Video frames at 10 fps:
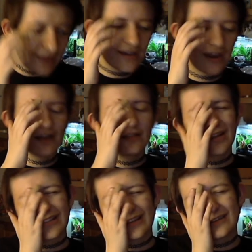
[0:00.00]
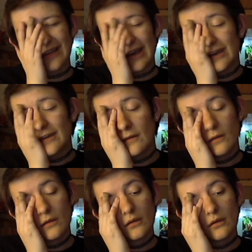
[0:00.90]
I kind of like the design
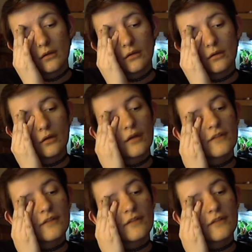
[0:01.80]
a